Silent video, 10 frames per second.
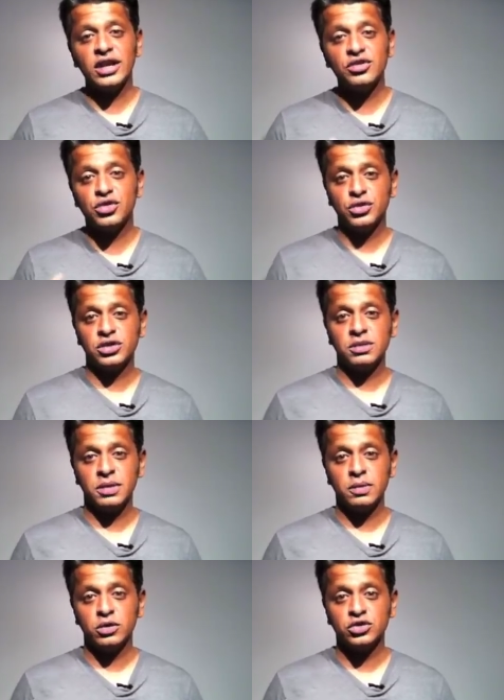introducing
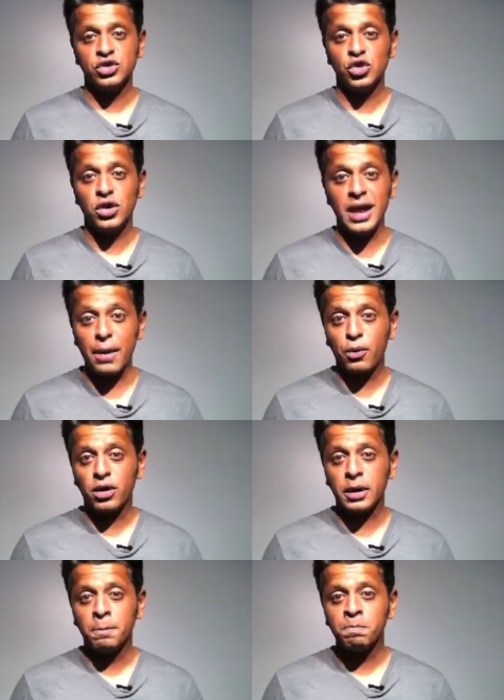people to your
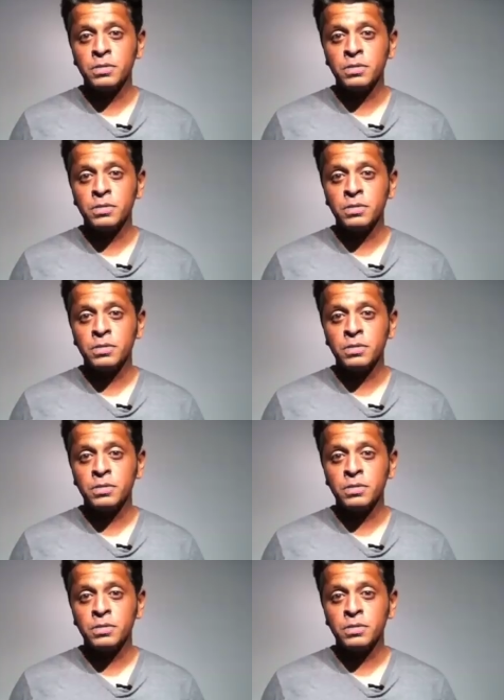network.